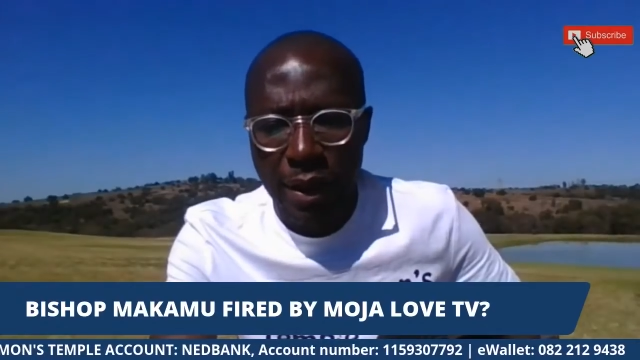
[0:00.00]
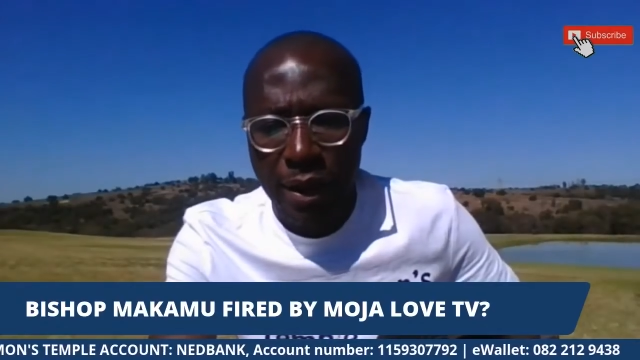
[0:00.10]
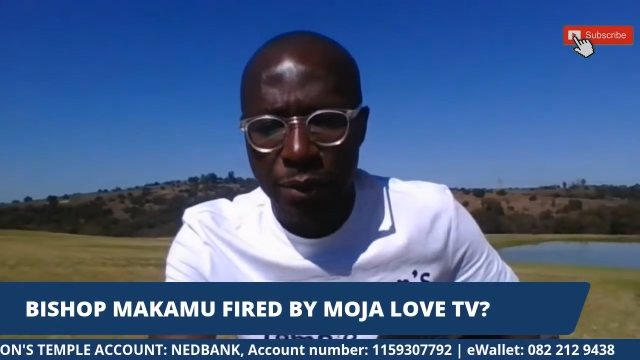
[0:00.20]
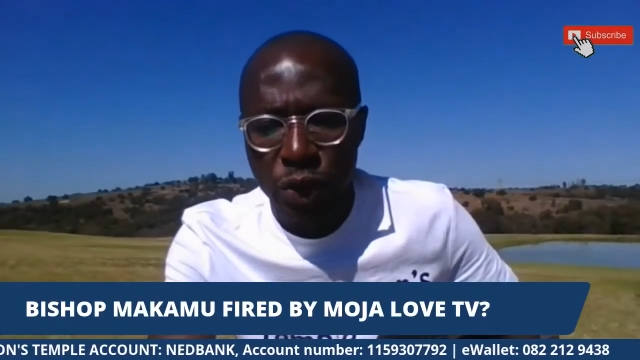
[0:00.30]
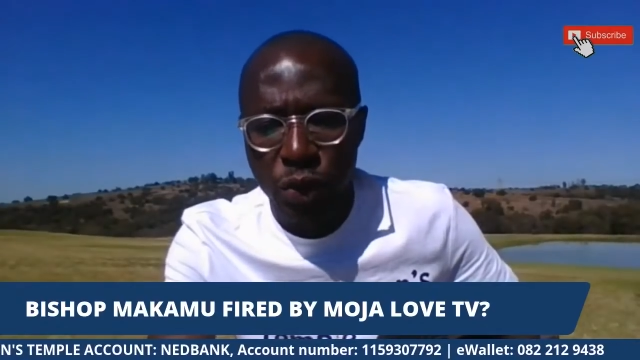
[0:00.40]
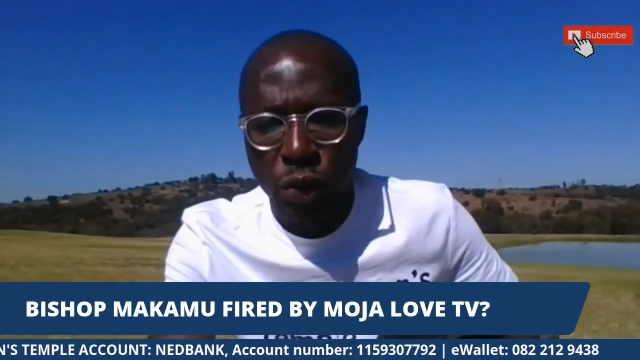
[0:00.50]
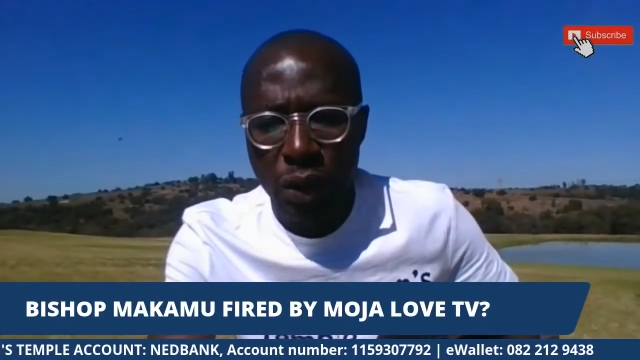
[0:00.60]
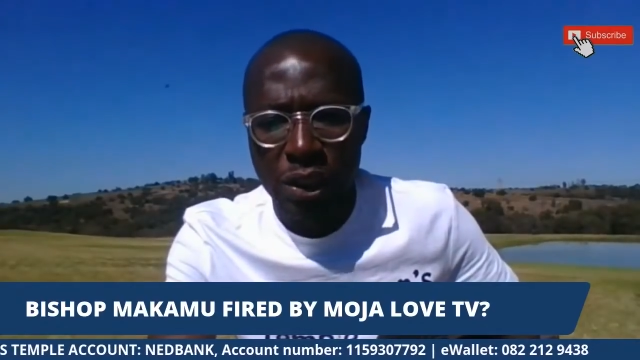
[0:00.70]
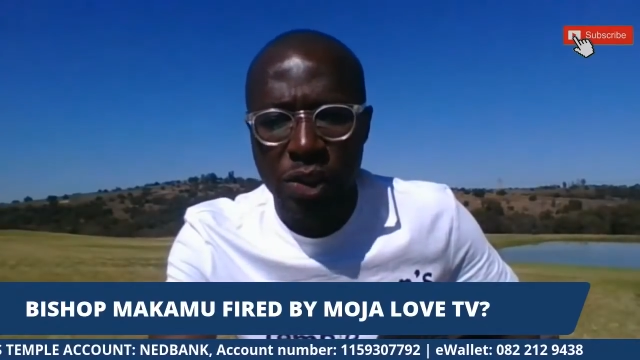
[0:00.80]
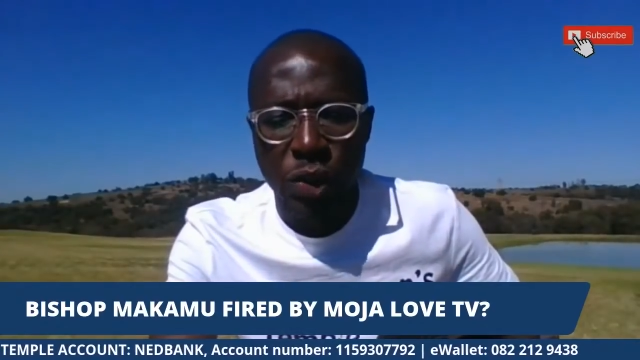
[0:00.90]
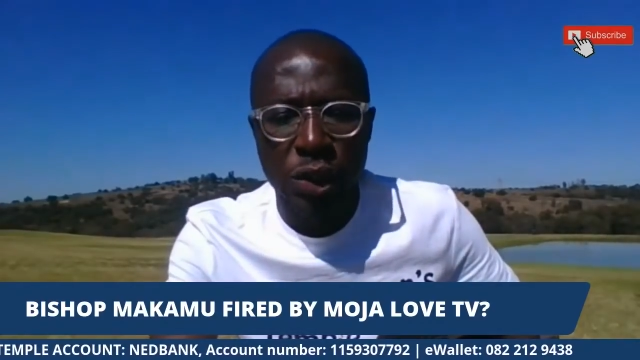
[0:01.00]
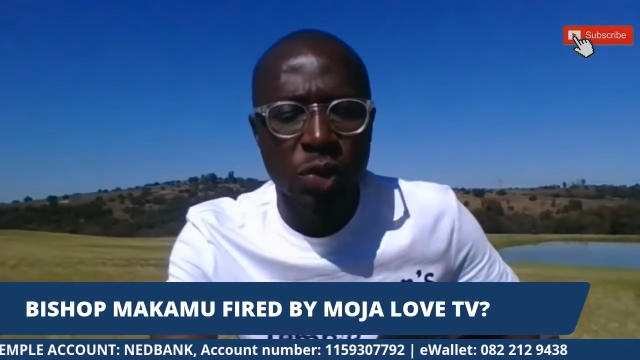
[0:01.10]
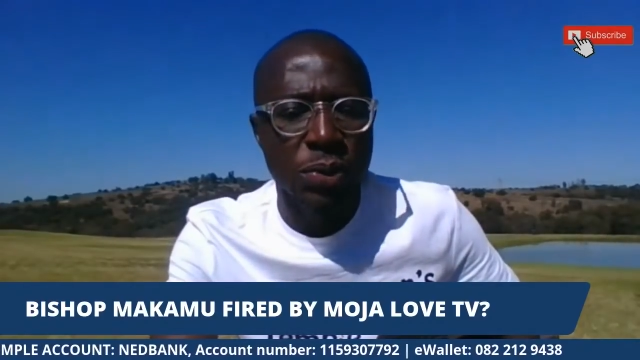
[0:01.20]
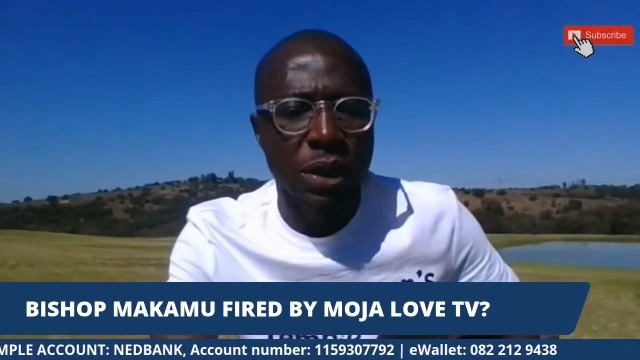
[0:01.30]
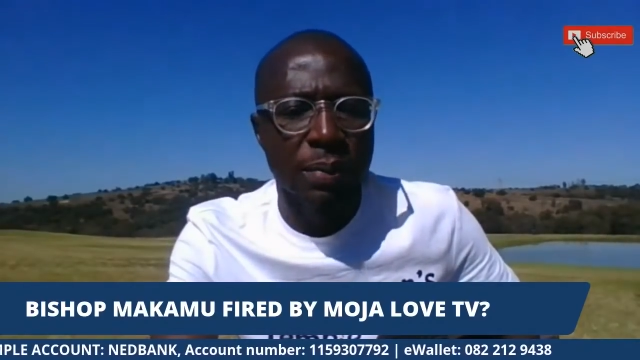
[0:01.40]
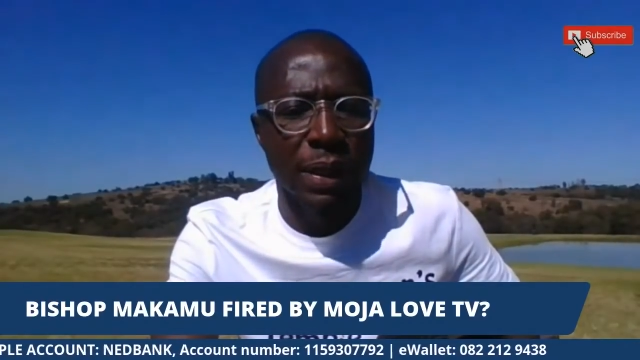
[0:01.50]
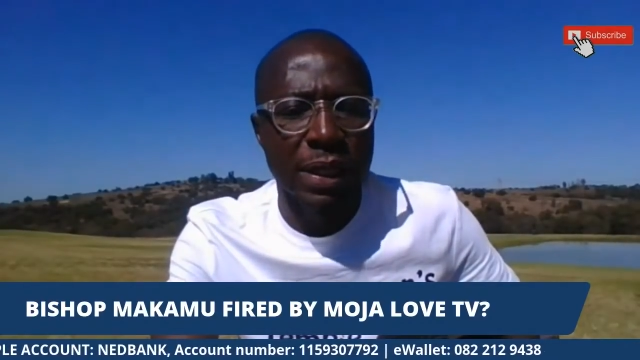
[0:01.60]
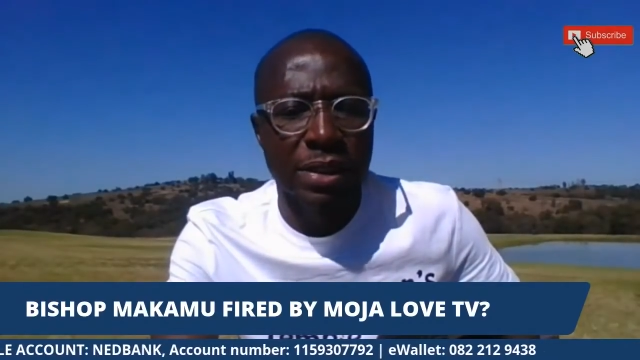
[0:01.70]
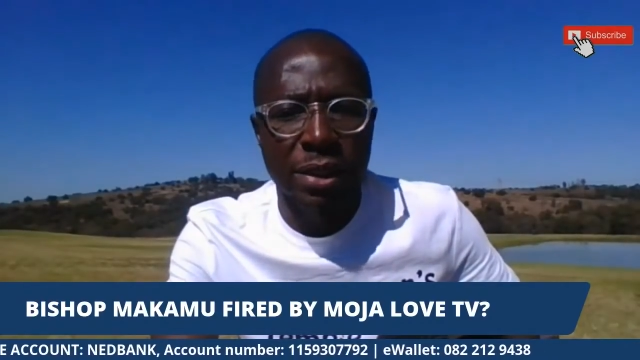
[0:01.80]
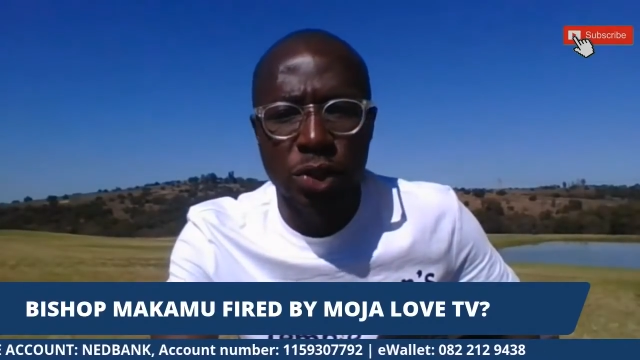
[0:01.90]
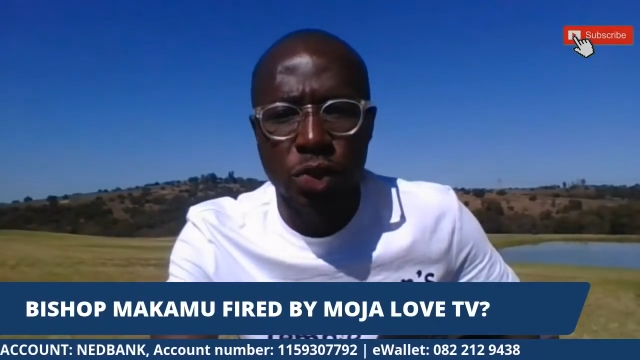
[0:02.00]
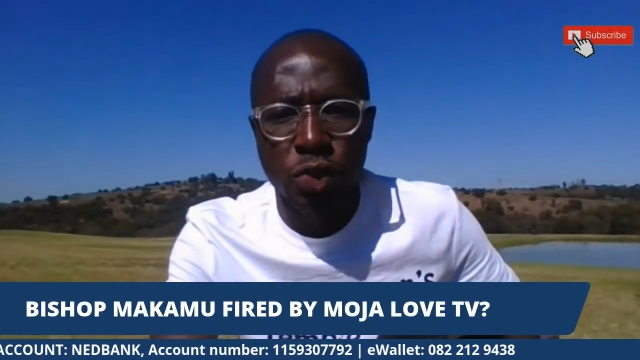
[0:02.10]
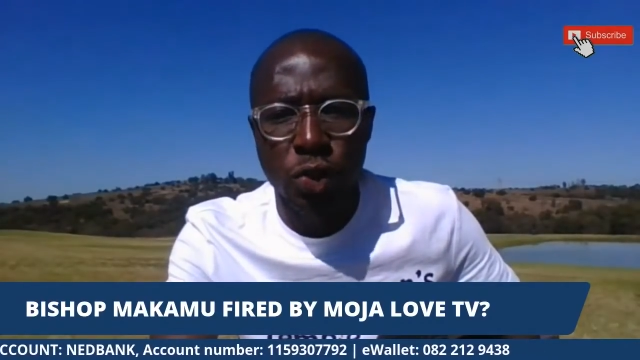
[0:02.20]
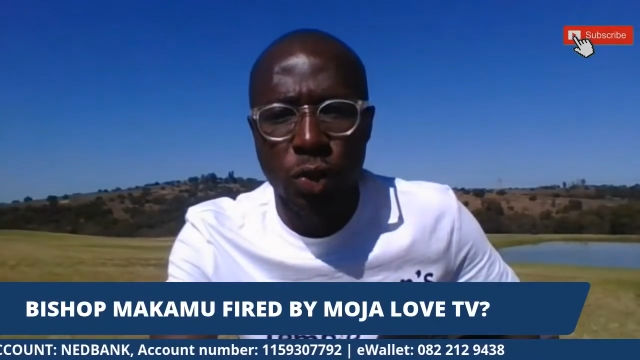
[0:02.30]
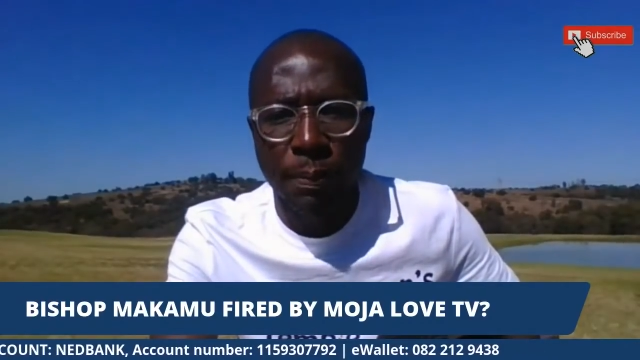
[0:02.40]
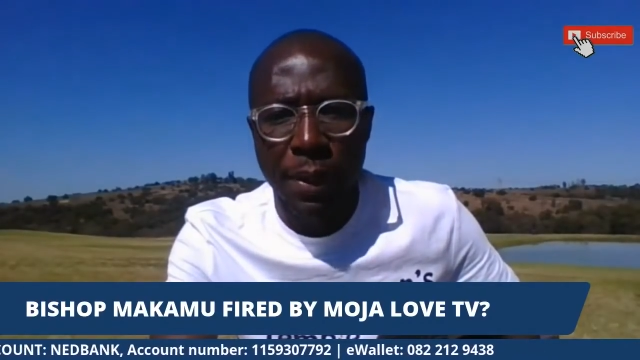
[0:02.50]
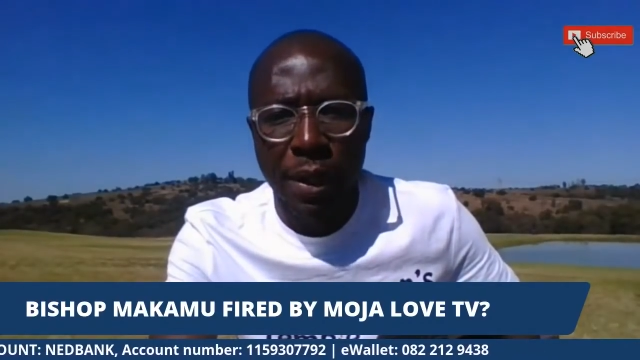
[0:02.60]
I'm sure it's going to be a blessing to you.